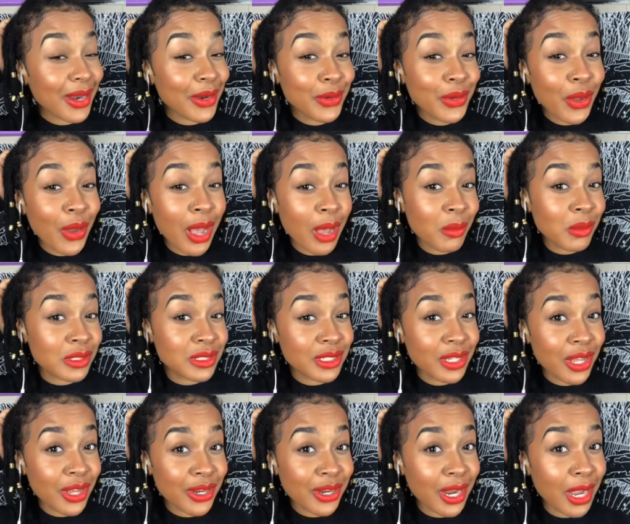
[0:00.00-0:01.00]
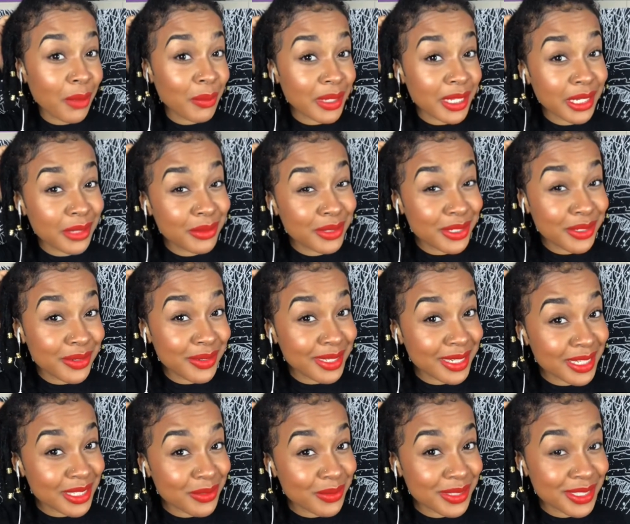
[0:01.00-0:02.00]
know how much longer I'm gonna keep doing
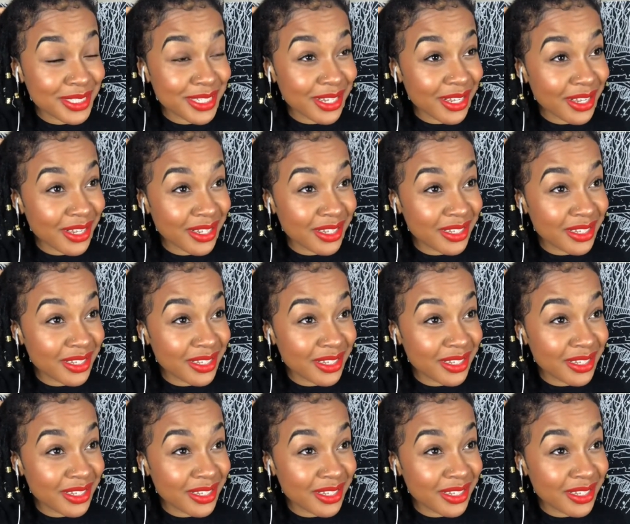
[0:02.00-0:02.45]
this with y'all.